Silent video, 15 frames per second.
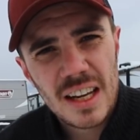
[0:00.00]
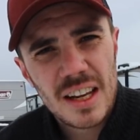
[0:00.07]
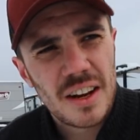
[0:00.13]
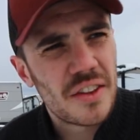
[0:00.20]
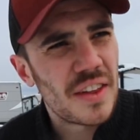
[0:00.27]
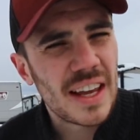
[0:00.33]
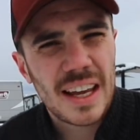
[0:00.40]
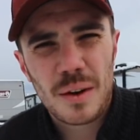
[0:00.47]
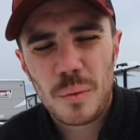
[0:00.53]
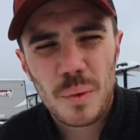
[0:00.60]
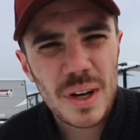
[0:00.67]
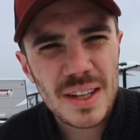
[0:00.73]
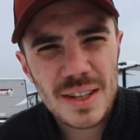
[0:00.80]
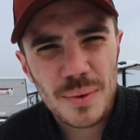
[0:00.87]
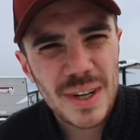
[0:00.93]
you're thinking,
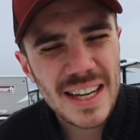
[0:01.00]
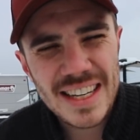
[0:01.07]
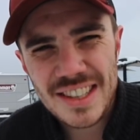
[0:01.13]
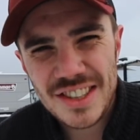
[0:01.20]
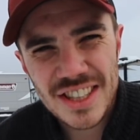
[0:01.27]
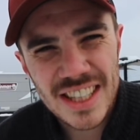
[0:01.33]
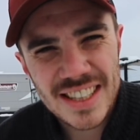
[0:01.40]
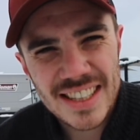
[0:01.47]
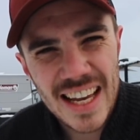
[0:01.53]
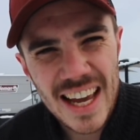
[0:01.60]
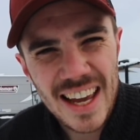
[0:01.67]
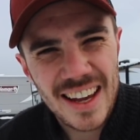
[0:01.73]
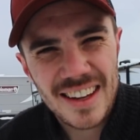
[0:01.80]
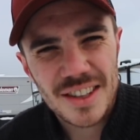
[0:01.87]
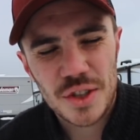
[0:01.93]
what did you just say?